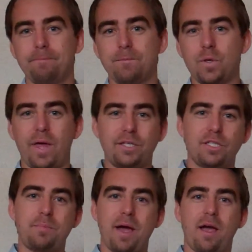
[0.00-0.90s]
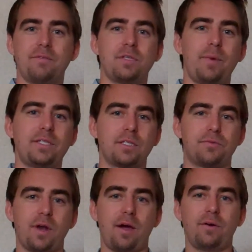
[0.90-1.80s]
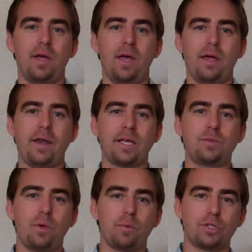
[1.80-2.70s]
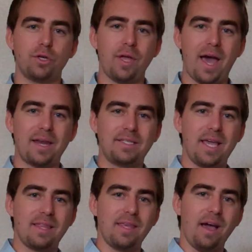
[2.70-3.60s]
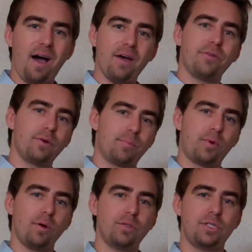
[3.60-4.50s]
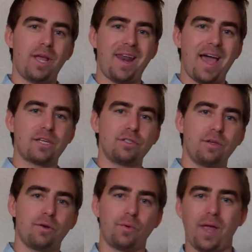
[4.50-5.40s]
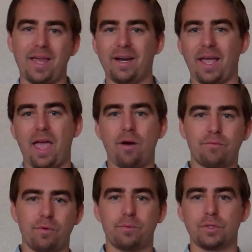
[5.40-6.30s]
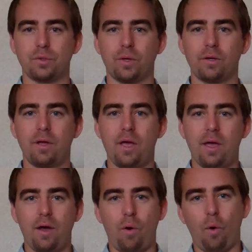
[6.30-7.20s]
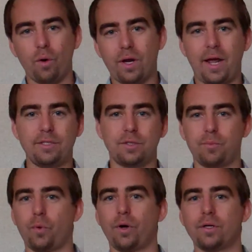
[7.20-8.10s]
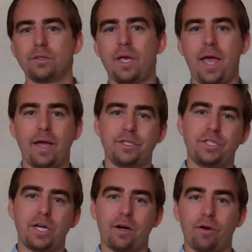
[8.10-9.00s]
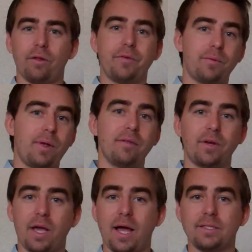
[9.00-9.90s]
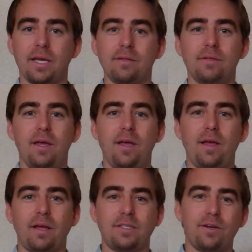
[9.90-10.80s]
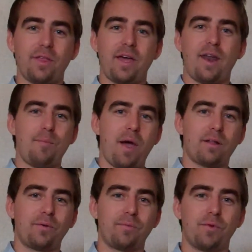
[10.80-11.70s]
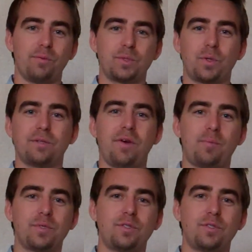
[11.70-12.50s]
So that just about covers the basics for now. Next week we'll show you how to take the other approach and actually create an account for the resort, organize your boards, and share all of your relevant content. Until then, I'm Michael Grimm for the Resort Developers